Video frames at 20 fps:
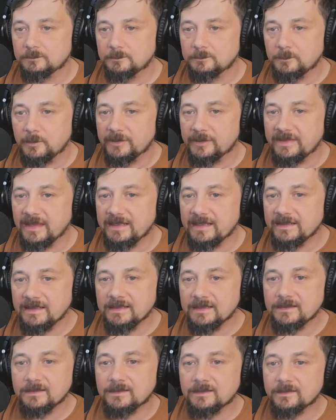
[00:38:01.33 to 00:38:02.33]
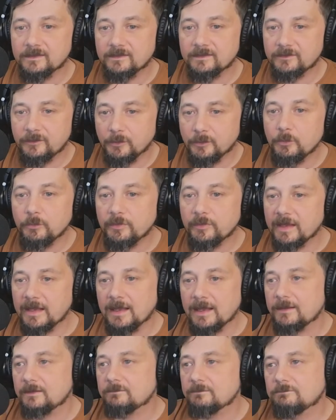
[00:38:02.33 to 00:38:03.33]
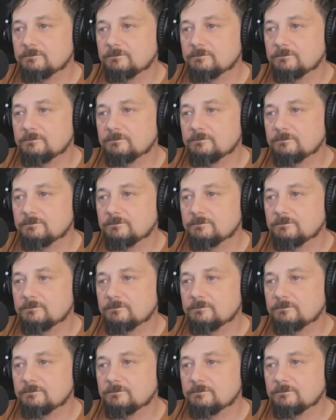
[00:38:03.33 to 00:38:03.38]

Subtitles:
But they didn't do that.